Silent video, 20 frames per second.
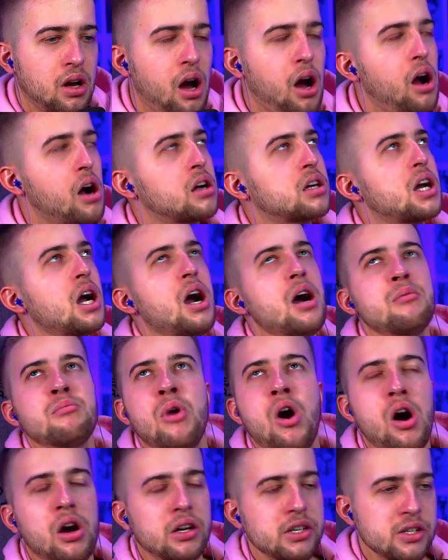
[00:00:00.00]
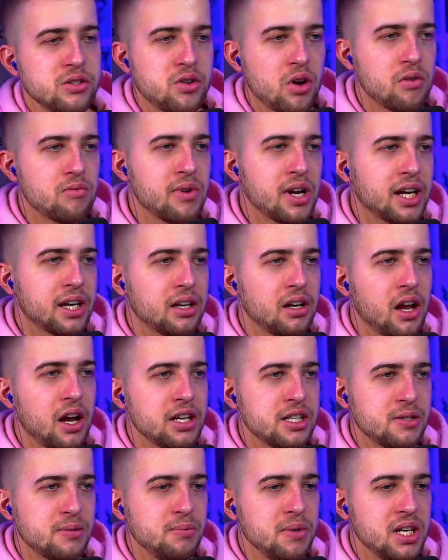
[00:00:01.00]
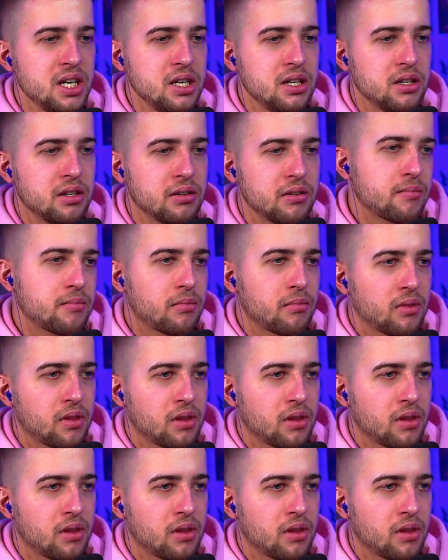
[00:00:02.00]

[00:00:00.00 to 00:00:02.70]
Oh, come on. You don't recognize me?